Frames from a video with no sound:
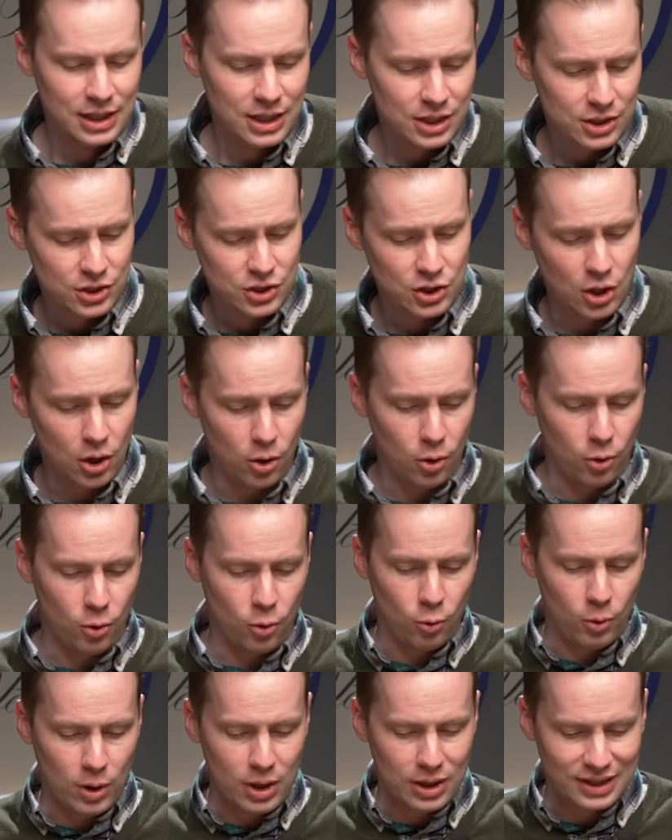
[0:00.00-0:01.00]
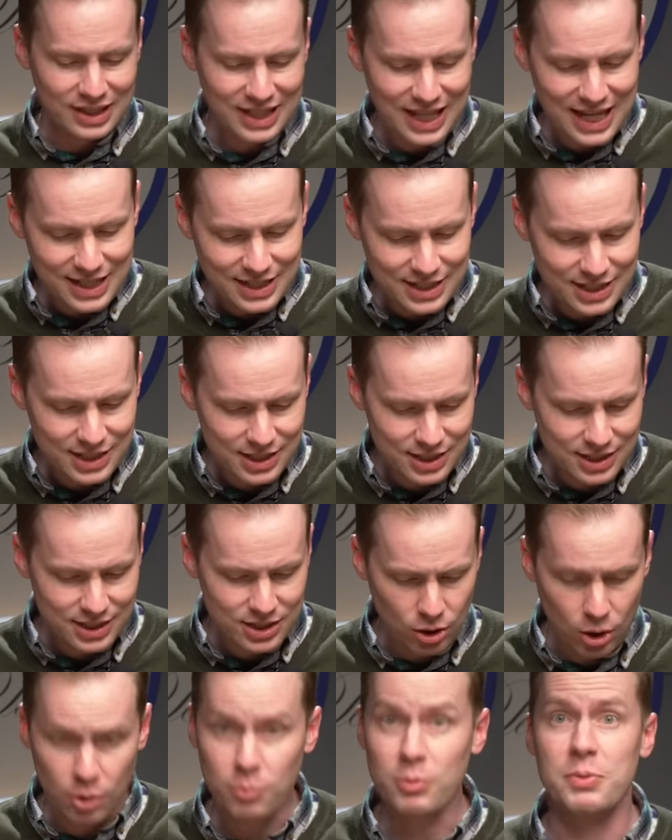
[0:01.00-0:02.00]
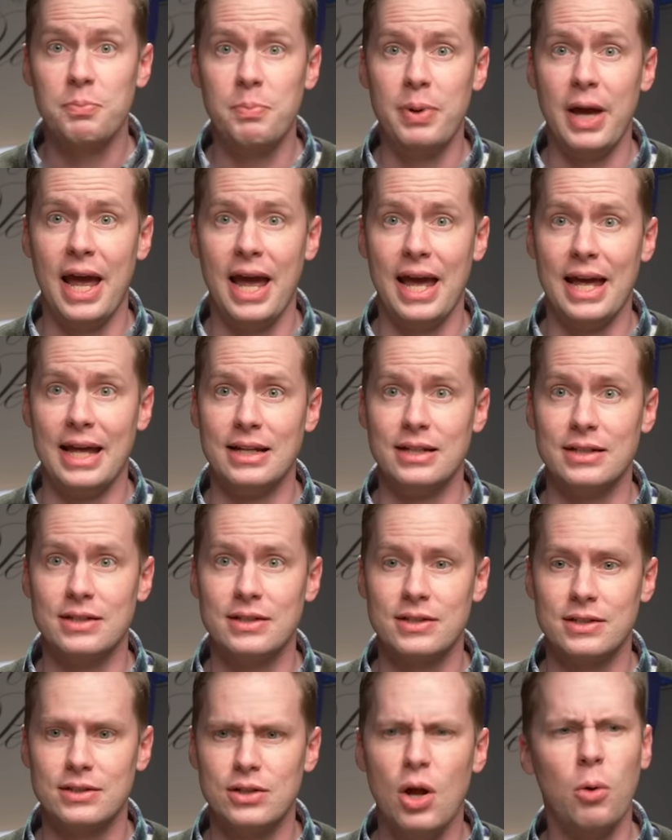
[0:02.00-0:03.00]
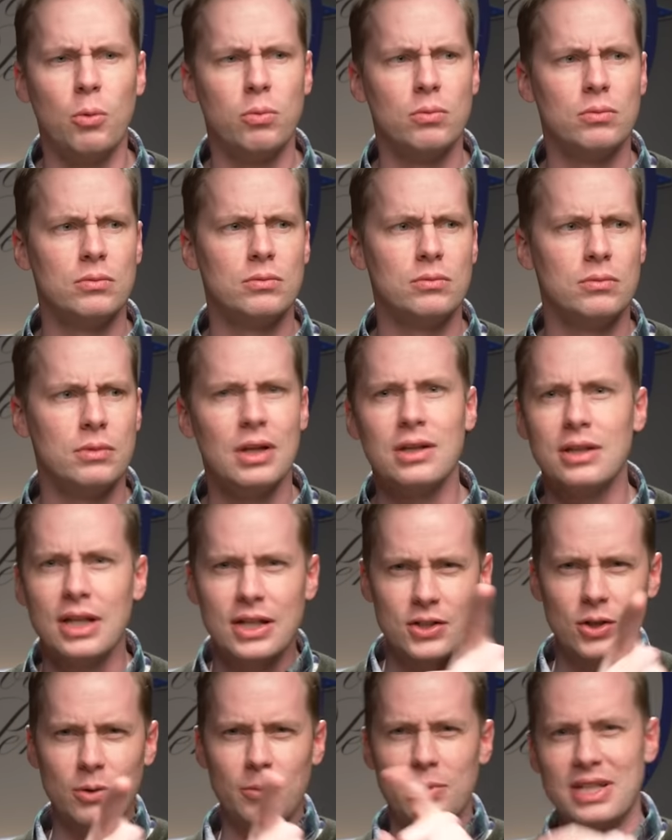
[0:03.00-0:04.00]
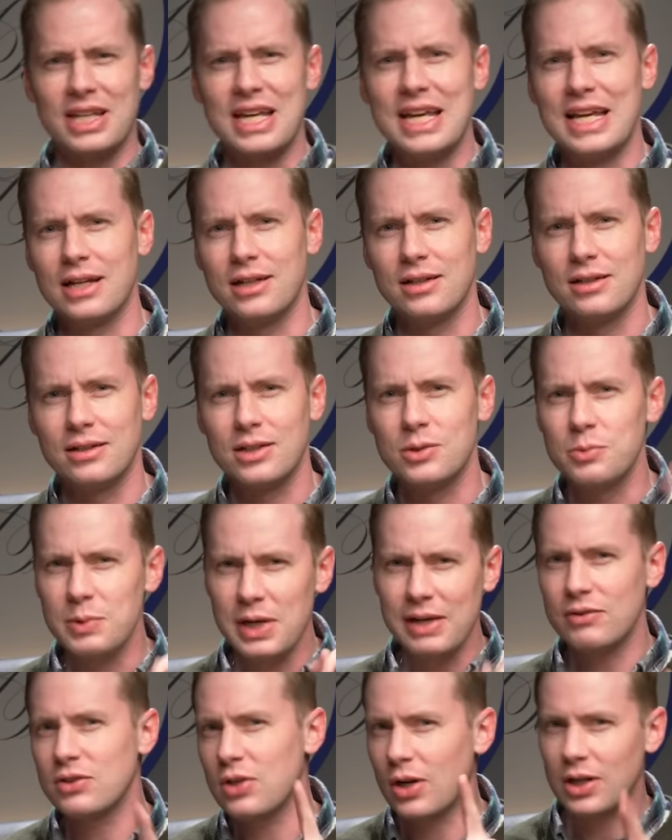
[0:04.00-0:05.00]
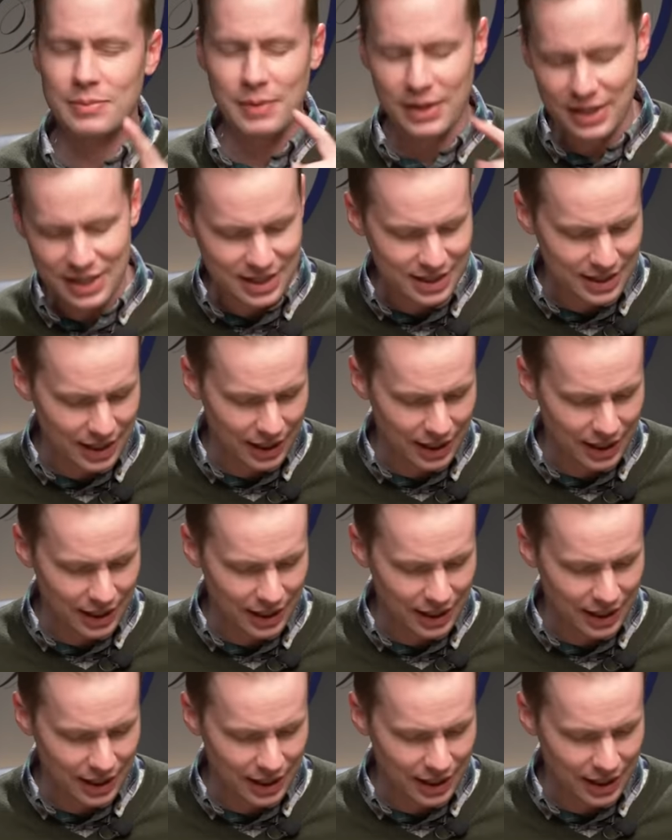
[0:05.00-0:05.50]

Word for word: So let's start with pens. No, let's start with ink, because we haven't talked about ink